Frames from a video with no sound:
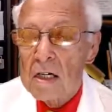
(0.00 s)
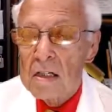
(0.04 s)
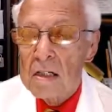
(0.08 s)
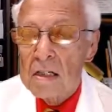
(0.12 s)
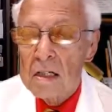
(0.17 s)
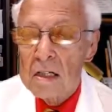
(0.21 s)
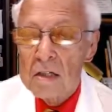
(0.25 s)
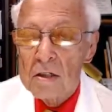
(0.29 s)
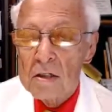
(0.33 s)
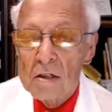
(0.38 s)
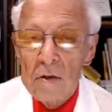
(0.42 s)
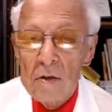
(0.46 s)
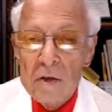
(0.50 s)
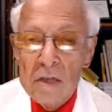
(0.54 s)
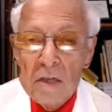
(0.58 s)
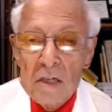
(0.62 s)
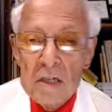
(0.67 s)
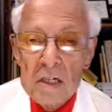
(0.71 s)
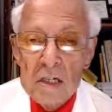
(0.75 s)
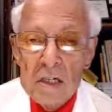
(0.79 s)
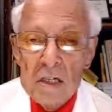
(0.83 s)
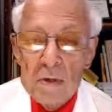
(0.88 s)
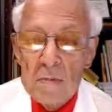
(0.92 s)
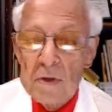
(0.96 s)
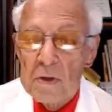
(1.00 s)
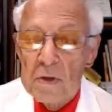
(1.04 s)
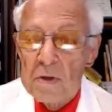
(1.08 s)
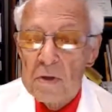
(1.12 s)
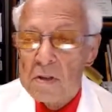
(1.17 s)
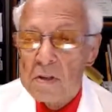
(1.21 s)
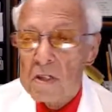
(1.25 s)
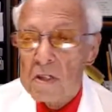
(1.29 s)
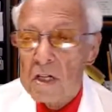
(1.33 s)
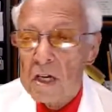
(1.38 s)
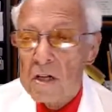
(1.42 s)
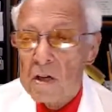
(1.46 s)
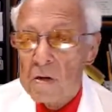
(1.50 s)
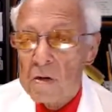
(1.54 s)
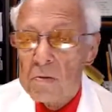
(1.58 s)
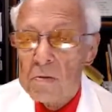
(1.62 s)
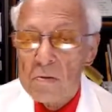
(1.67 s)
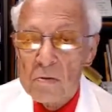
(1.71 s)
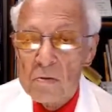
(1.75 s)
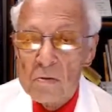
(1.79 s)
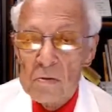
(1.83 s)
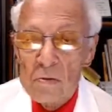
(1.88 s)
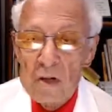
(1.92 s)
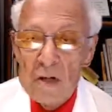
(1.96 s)
They're doing this because they
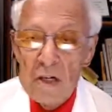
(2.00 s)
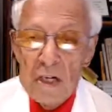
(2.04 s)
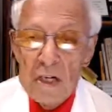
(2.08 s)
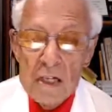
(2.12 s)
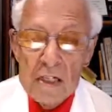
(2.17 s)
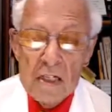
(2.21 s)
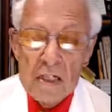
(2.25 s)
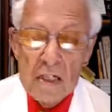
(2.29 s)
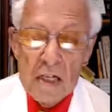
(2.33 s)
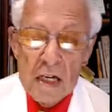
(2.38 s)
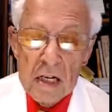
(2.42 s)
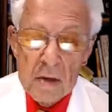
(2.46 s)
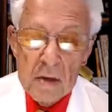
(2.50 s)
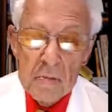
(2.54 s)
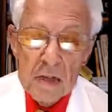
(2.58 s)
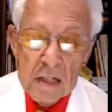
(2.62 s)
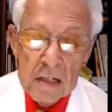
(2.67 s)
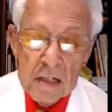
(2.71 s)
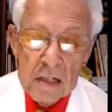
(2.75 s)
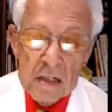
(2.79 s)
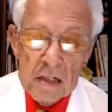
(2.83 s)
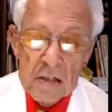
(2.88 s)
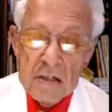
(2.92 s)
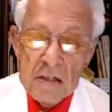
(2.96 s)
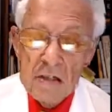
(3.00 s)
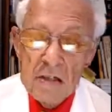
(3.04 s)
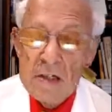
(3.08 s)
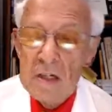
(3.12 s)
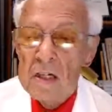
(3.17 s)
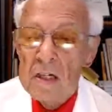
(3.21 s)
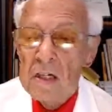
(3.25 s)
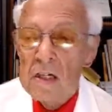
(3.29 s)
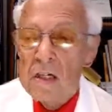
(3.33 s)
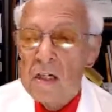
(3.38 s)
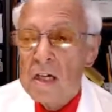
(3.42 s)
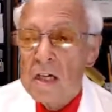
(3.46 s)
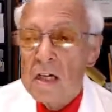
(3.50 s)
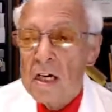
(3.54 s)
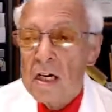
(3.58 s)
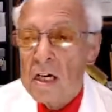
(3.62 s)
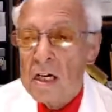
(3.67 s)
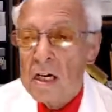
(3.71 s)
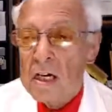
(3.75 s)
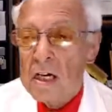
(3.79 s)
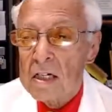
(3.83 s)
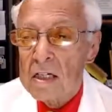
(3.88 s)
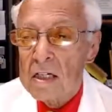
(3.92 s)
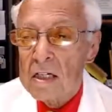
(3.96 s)
don't want to get diabetes.
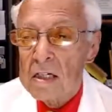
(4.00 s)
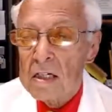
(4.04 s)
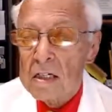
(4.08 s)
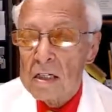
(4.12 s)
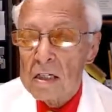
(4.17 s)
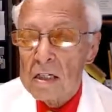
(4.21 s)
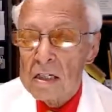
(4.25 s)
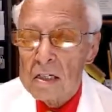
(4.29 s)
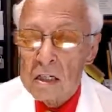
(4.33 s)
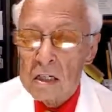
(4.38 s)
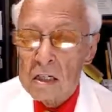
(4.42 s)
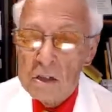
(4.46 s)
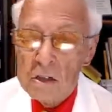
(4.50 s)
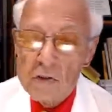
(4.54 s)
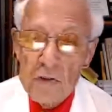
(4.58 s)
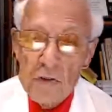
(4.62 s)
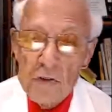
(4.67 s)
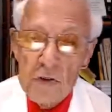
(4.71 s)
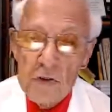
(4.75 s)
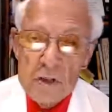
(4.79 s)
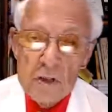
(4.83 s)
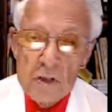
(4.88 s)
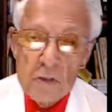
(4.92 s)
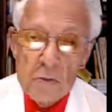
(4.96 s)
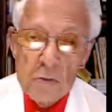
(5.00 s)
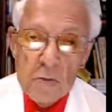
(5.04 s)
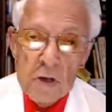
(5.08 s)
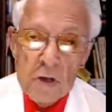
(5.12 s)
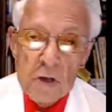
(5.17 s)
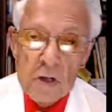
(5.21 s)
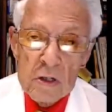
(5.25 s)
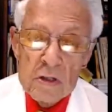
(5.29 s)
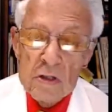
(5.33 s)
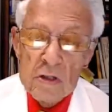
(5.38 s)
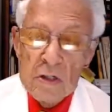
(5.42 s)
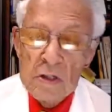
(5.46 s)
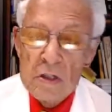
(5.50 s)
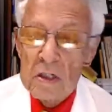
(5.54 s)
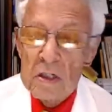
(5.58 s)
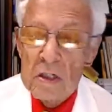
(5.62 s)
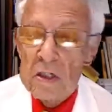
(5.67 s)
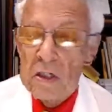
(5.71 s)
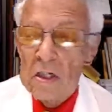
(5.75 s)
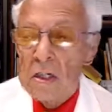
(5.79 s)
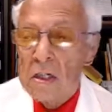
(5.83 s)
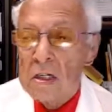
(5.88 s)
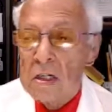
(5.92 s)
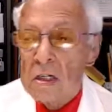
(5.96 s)
And thus far it's worked.
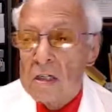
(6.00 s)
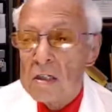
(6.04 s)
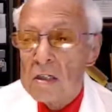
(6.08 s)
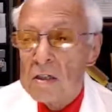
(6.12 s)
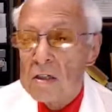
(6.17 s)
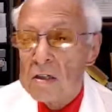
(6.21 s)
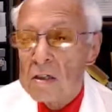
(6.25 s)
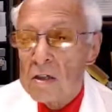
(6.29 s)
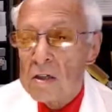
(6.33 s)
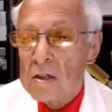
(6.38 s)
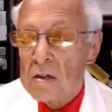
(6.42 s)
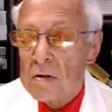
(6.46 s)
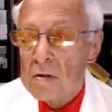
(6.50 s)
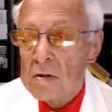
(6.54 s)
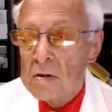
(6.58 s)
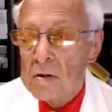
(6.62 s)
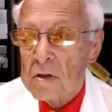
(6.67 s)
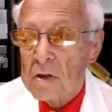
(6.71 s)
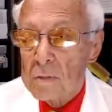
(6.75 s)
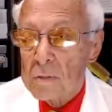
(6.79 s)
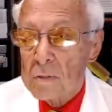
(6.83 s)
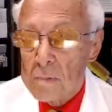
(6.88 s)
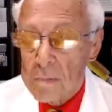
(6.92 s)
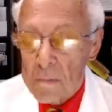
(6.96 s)
So,